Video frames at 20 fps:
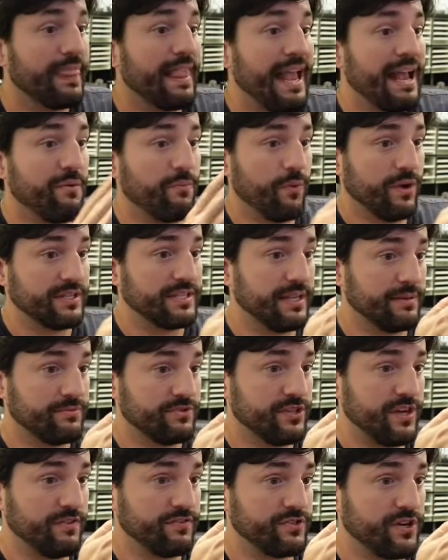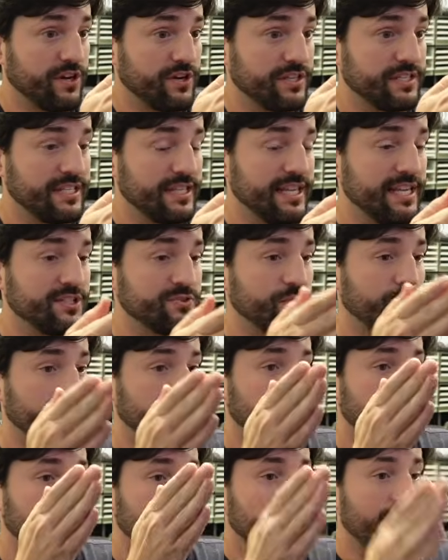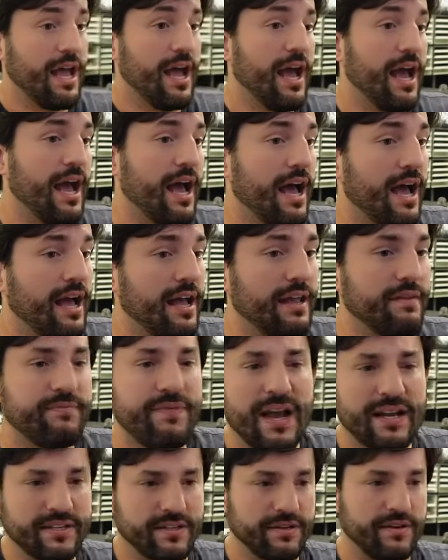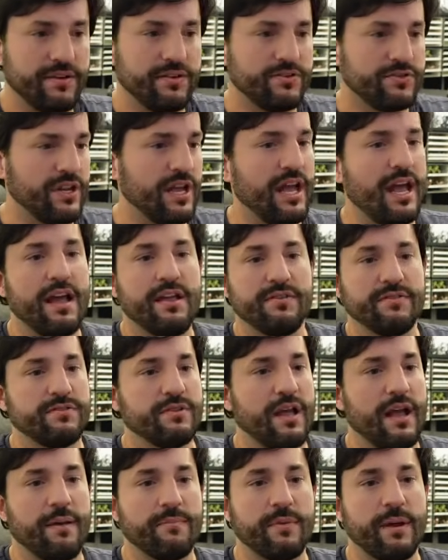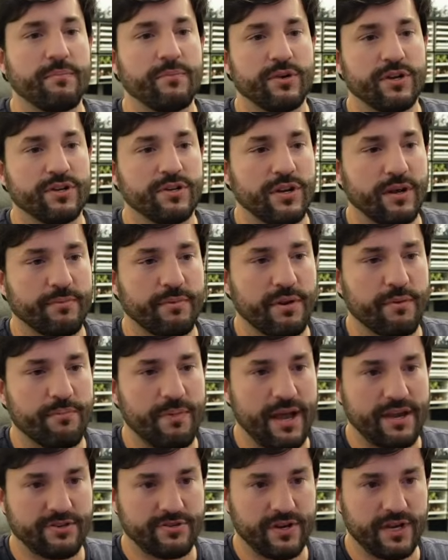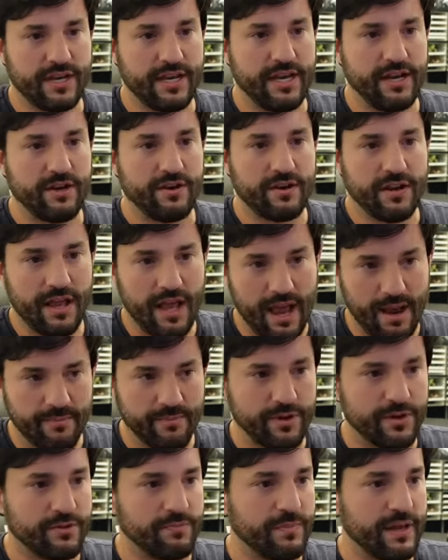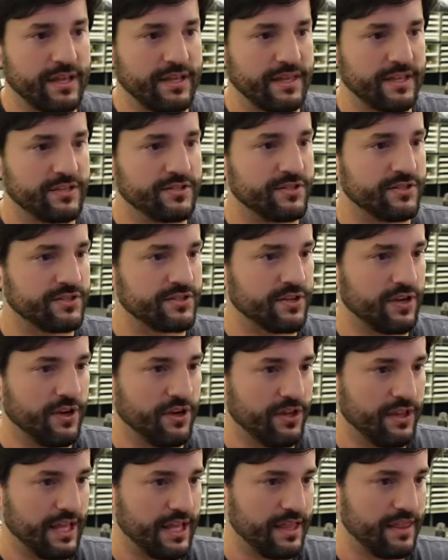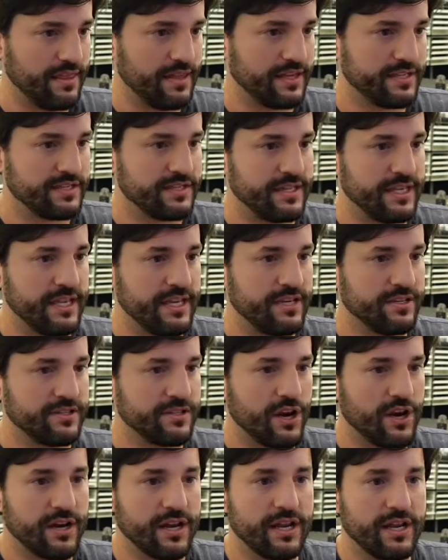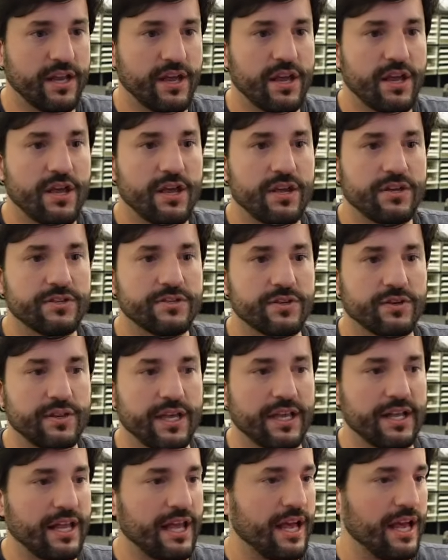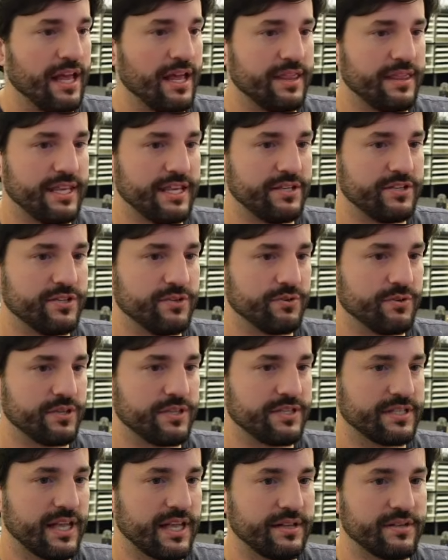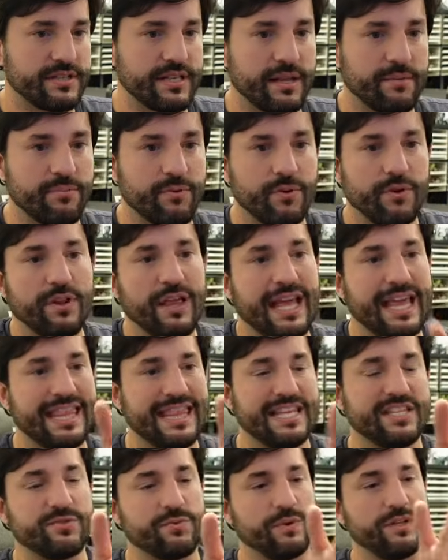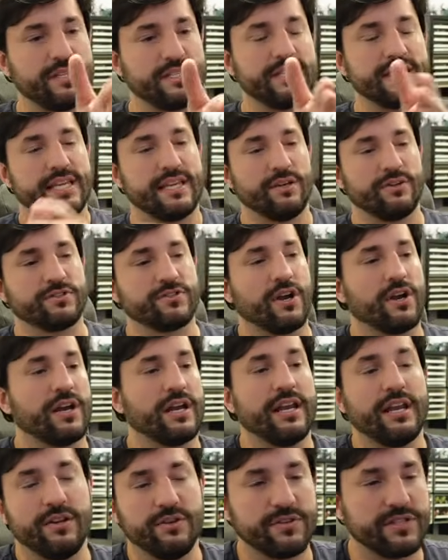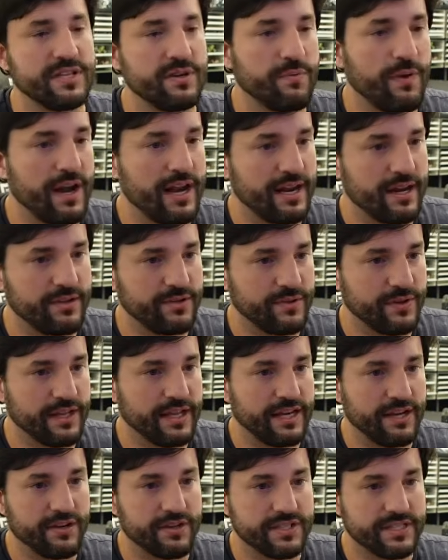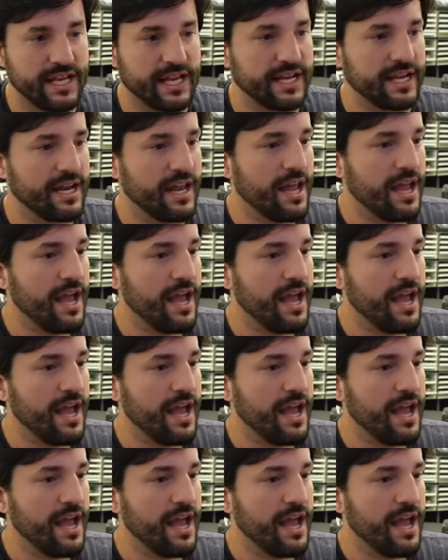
And once I've changed targets to this one, in fact, I'm gonna backtrack here. I'm gonna make this the skull and this the target, so that these two are the set pull and this one's the kill target. And you'll see why I had to do that in here in a second.